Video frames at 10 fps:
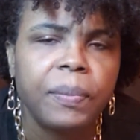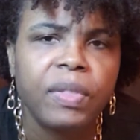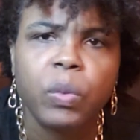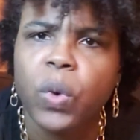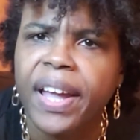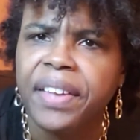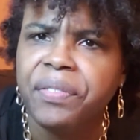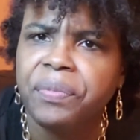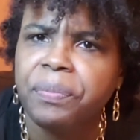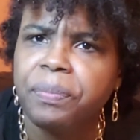the wife,
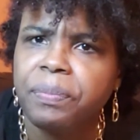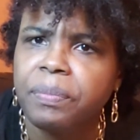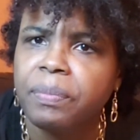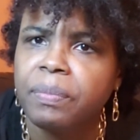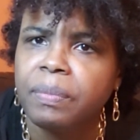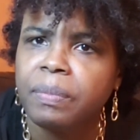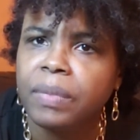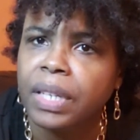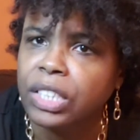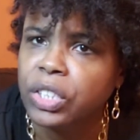
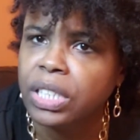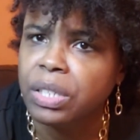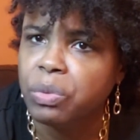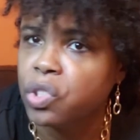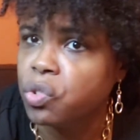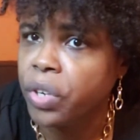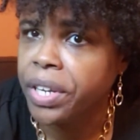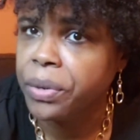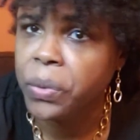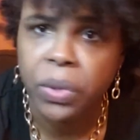thing she did was
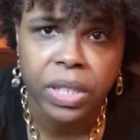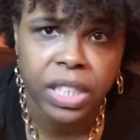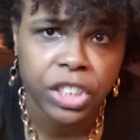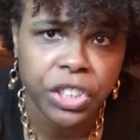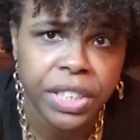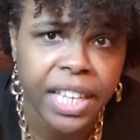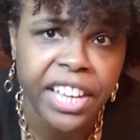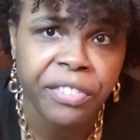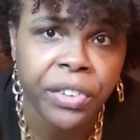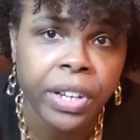restraining order, said she's
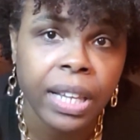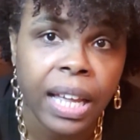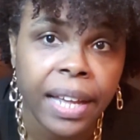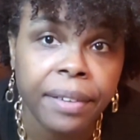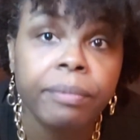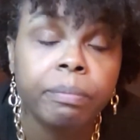scared for her